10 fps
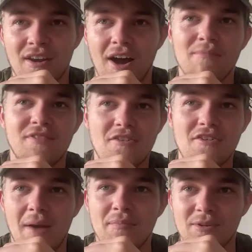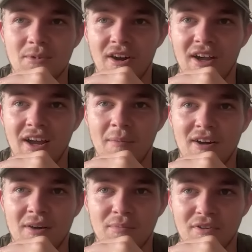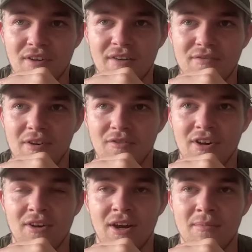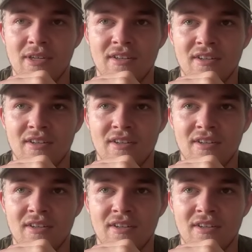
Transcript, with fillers: I'm very happy where I am. I can provide for everyone around me.